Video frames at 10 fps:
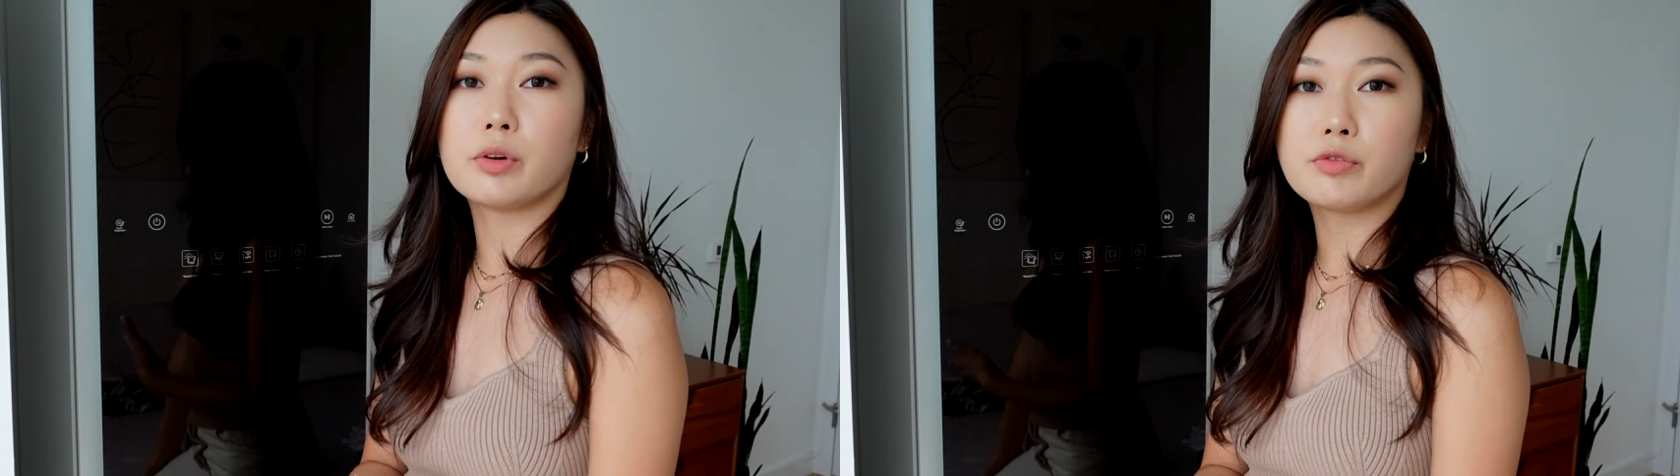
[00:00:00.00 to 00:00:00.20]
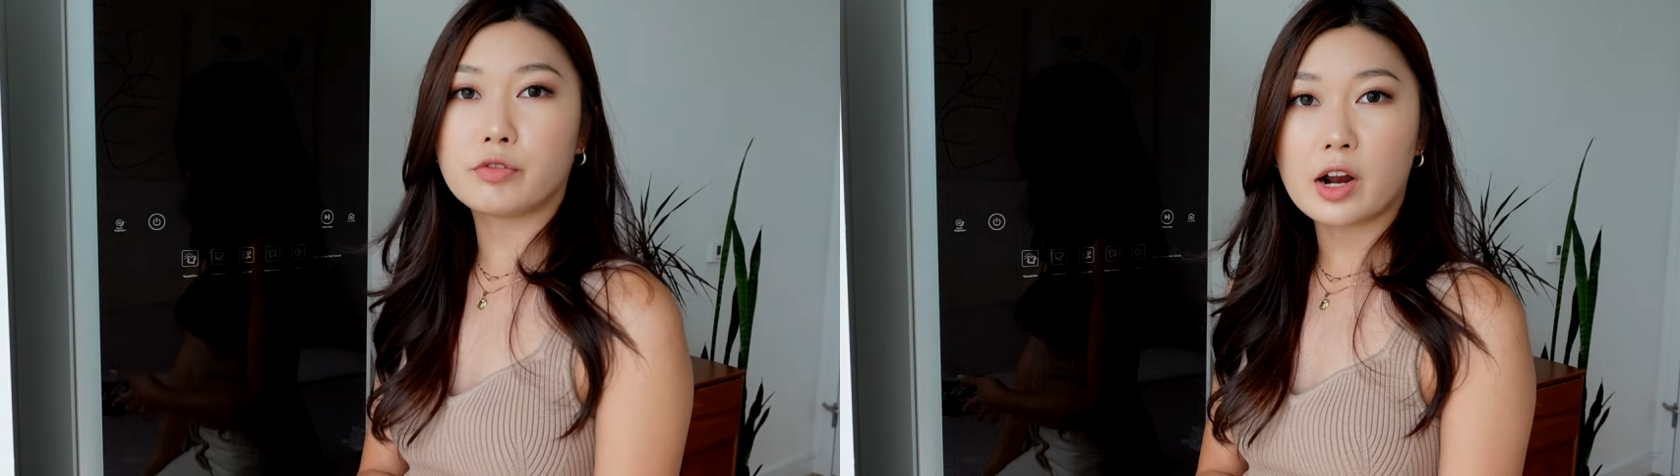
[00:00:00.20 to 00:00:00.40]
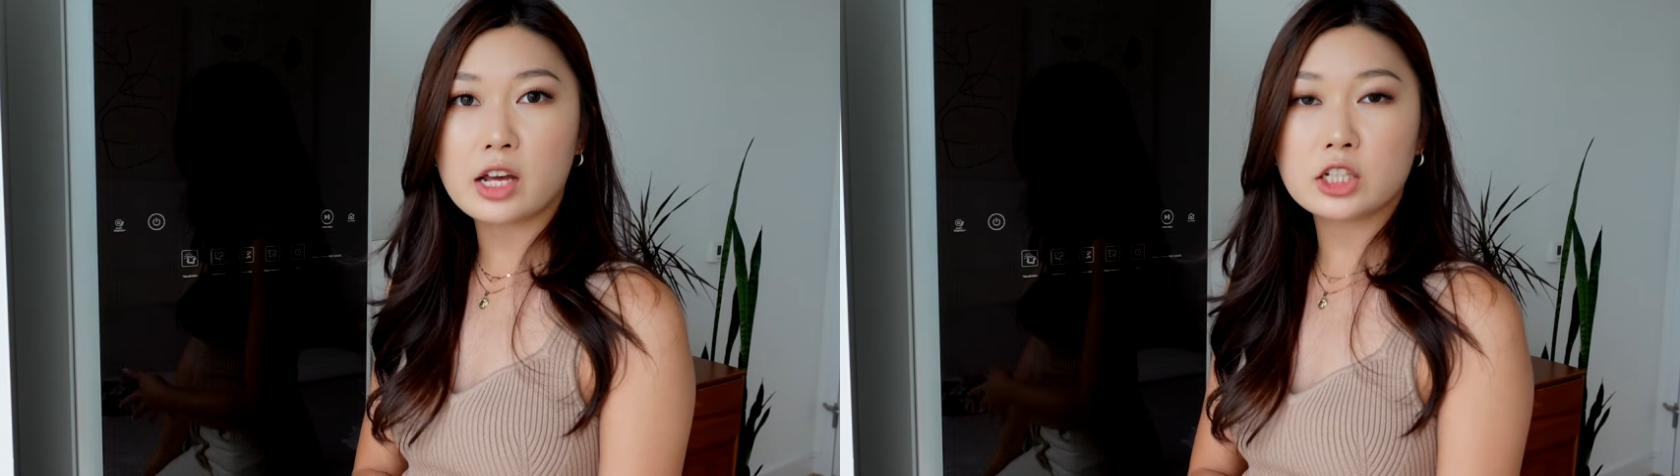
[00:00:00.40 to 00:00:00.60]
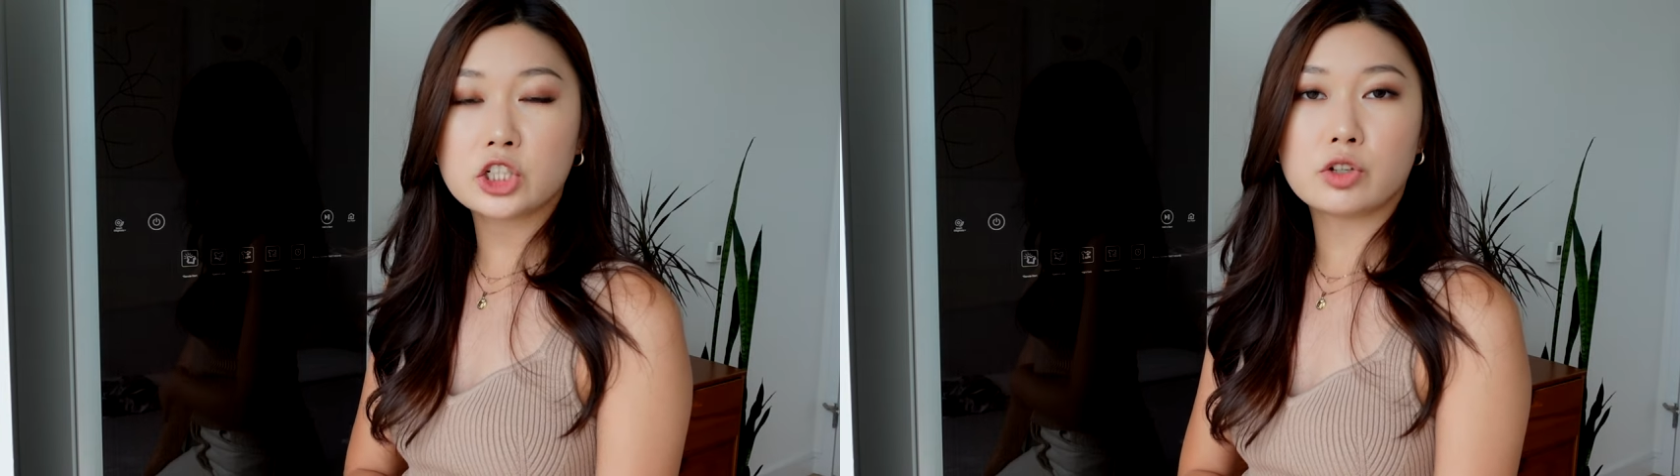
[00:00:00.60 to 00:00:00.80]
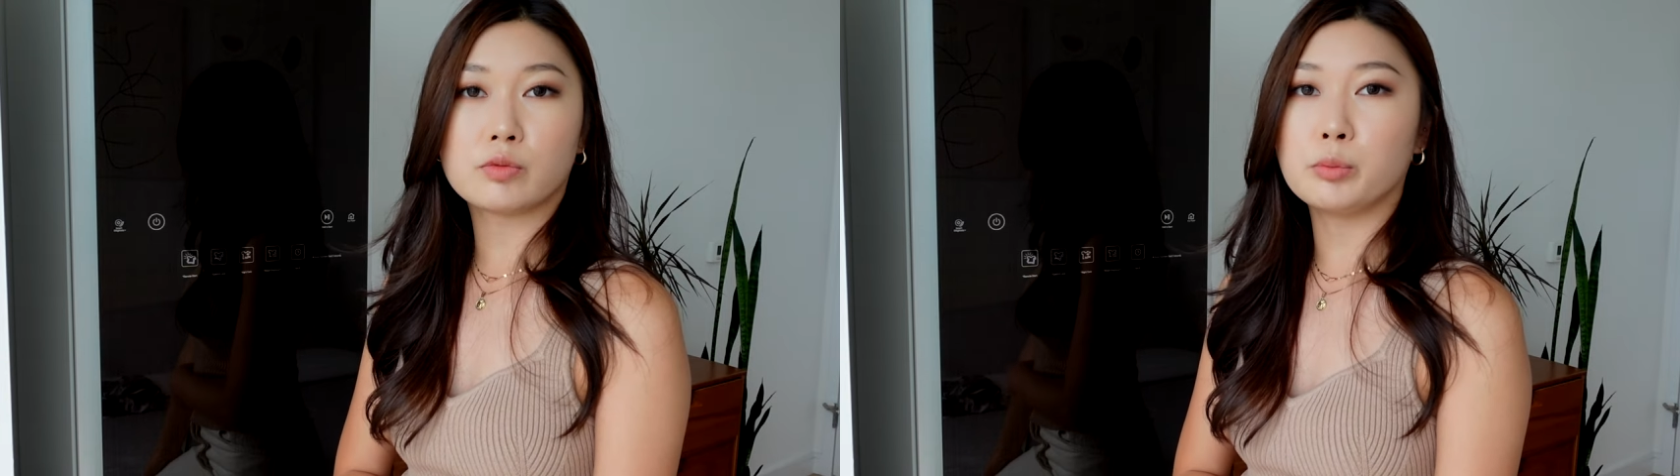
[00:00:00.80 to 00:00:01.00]

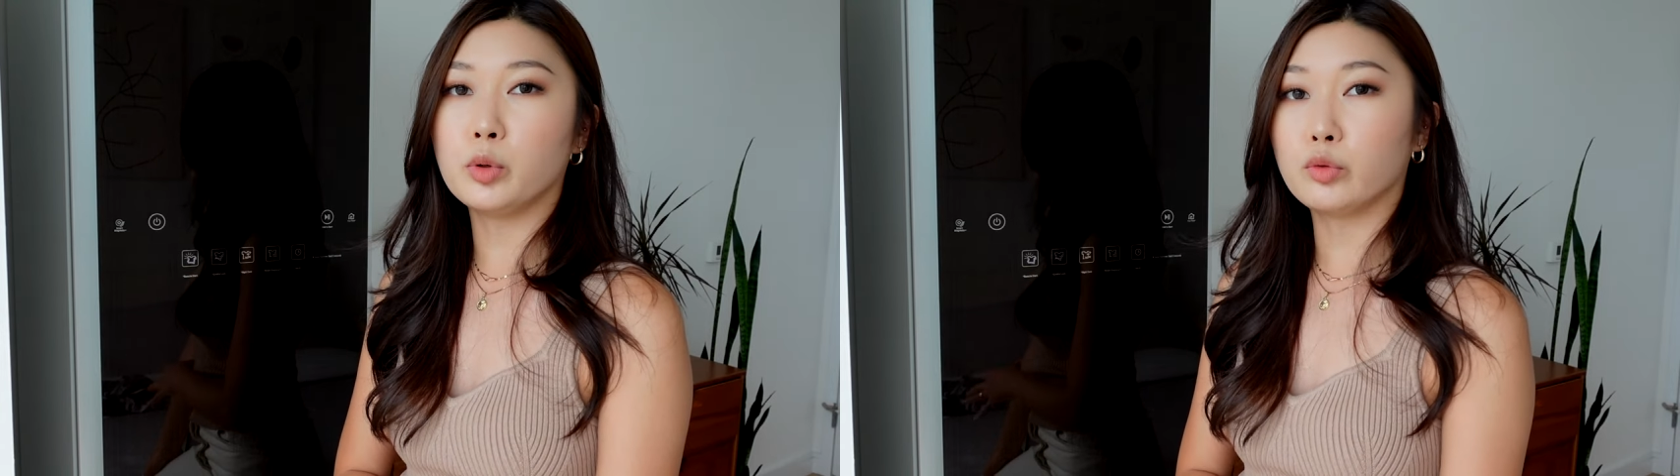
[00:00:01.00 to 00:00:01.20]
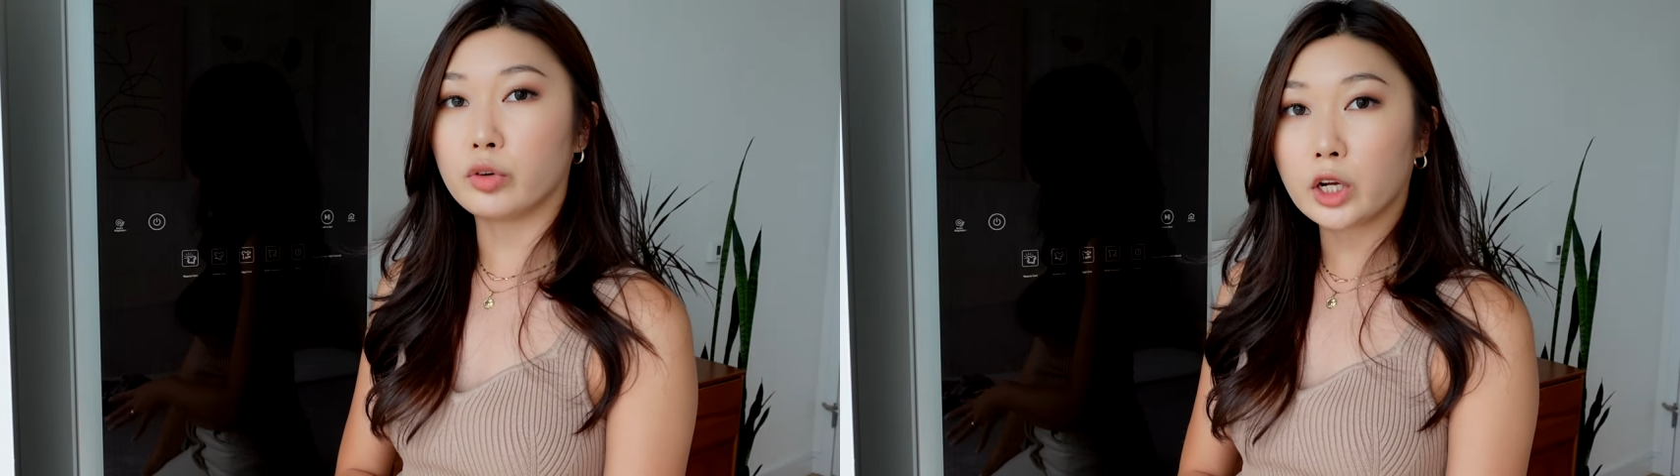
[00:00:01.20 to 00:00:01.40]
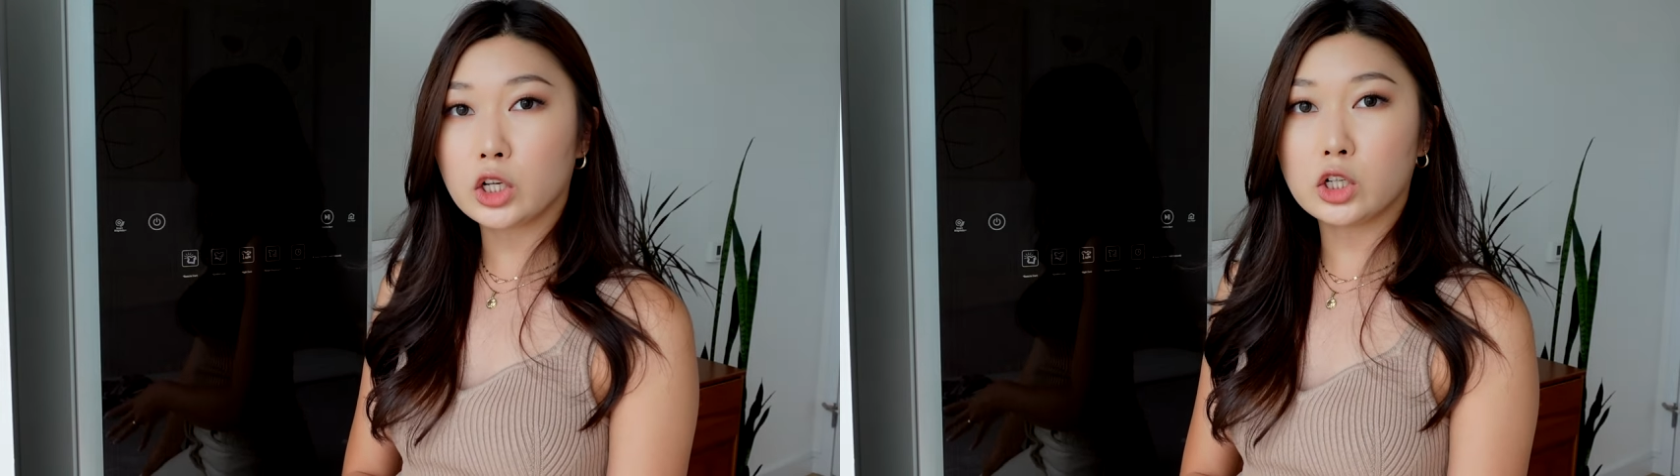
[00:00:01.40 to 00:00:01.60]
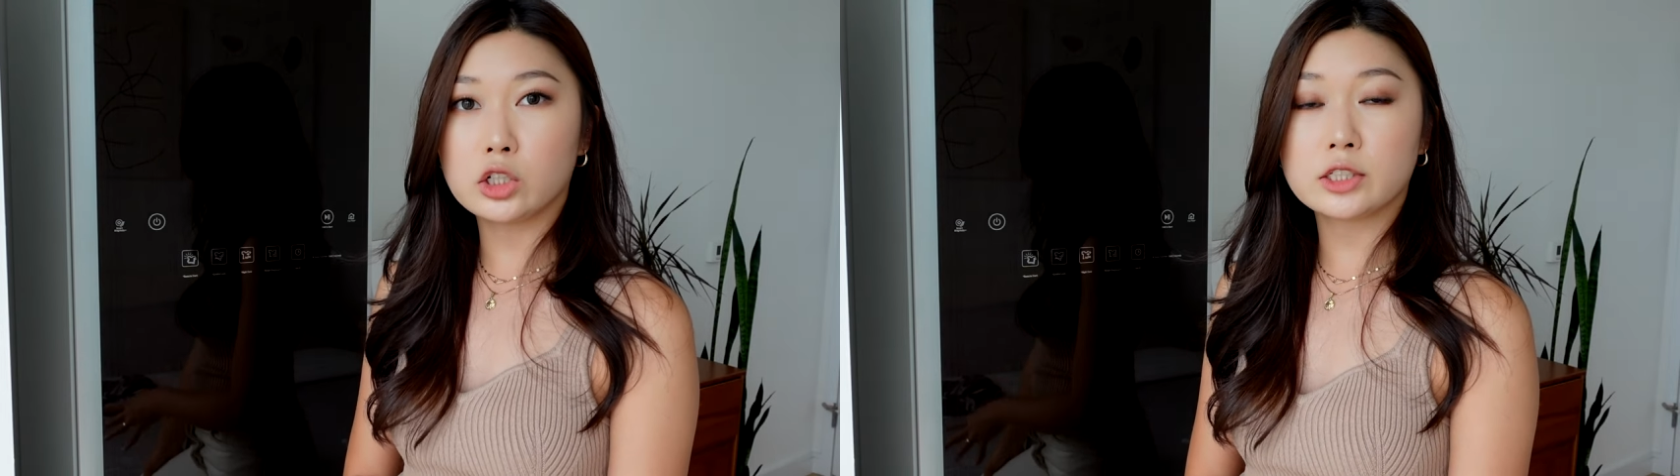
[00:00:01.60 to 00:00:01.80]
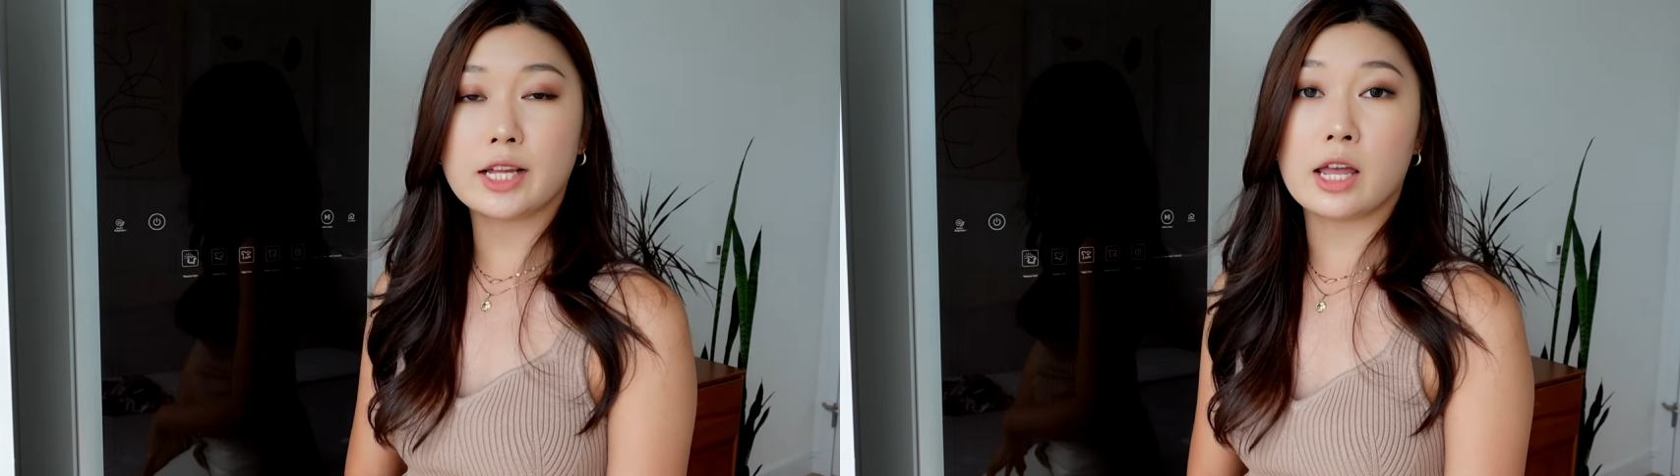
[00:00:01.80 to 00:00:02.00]
refresh, remove wrinkles,